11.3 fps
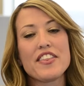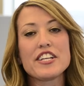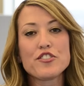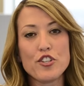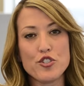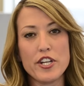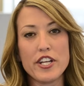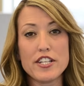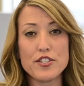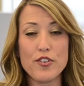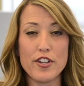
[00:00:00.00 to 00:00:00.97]
Thanks for joining
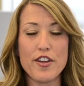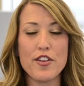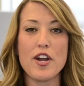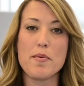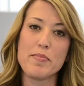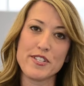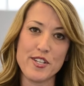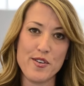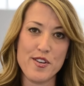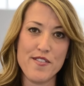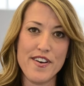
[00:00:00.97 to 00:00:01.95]
us for another
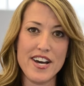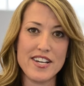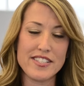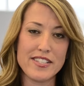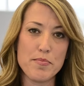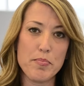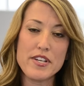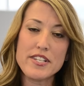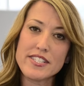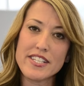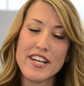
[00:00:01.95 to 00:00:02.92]
episode of Ask
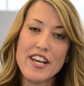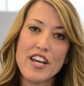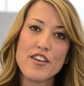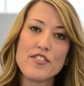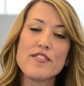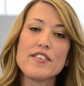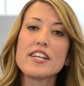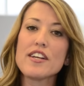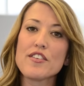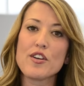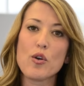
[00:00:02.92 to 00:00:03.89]
Simplus. If you have
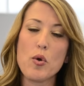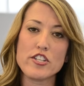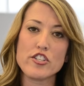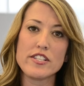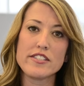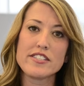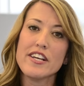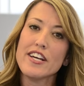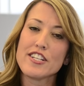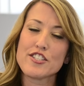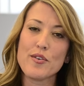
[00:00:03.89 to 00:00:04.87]
any other questions,
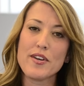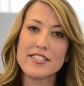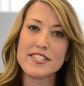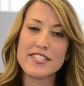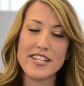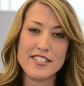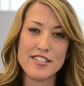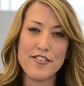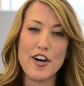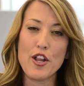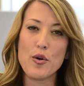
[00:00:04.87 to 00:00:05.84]
don't hesitate to
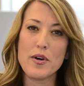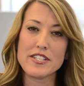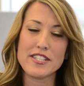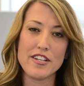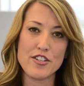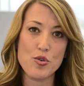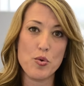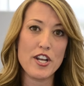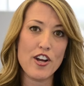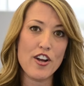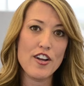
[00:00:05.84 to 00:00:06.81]
follow us on
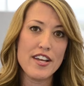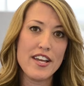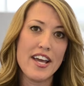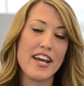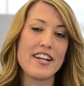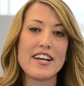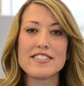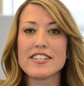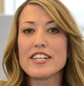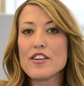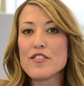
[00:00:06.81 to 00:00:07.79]
Twitter and
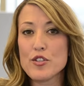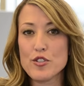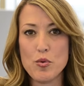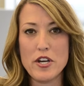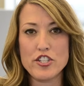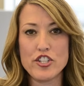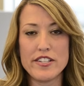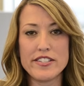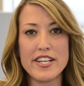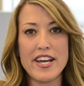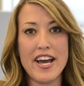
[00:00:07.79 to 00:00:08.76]
ask any of those
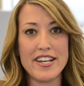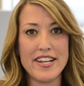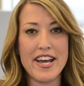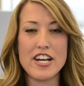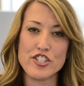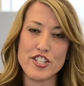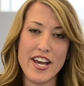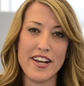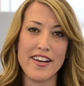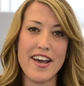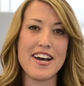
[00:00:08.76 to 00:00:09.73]
questions at
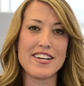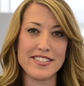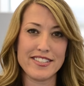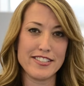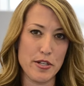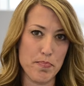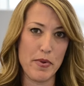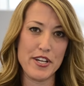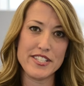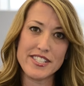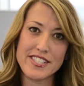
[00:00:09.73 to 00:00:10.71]

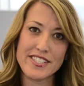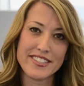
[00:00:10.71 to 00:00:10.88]
#AskSimplus.